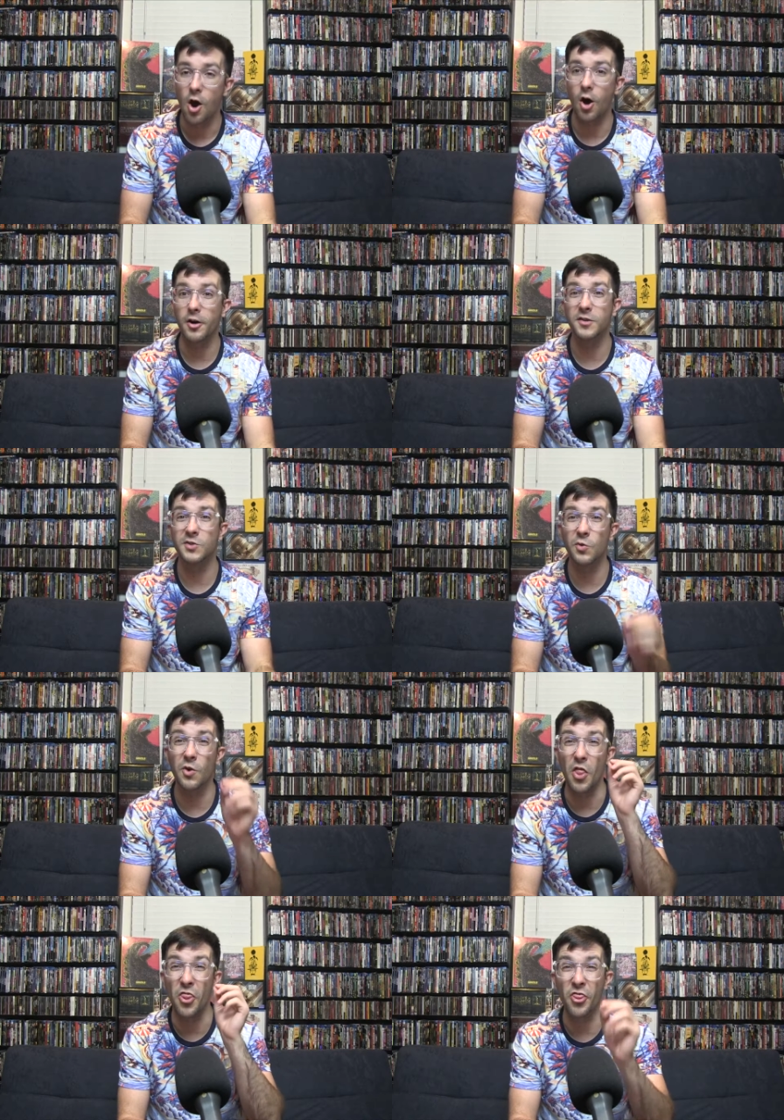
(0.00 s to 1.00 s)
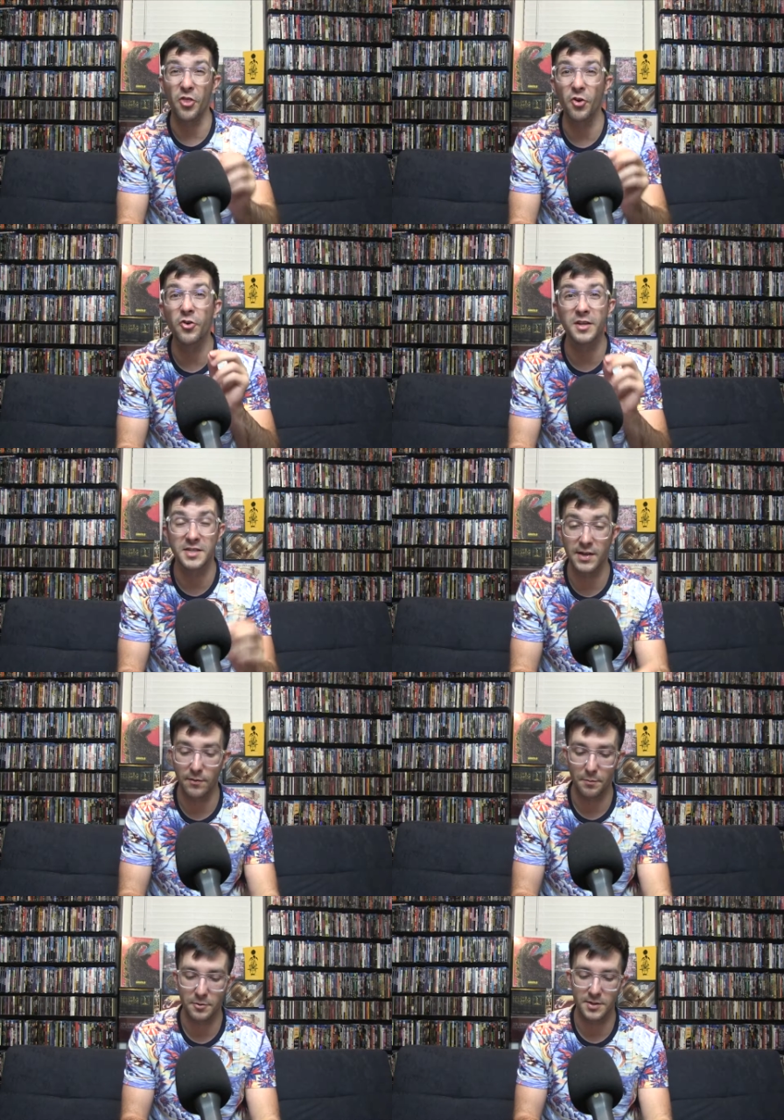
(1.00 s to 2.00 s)
Audience score at
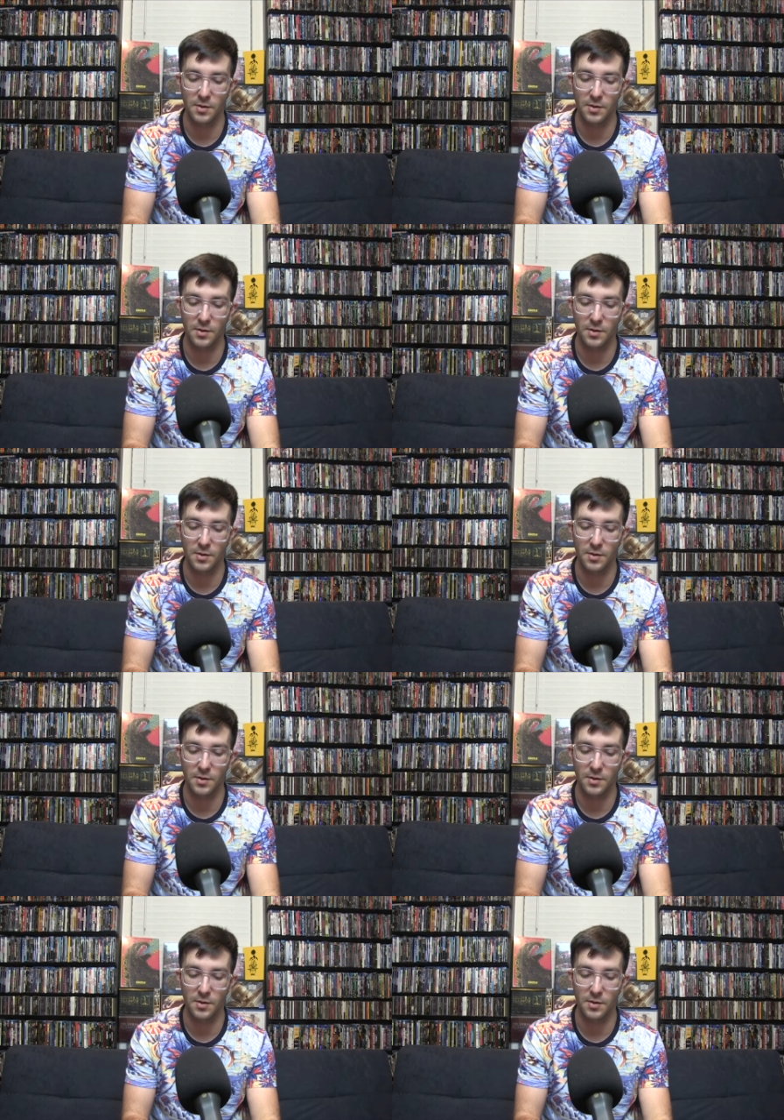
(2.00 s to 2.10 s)
37%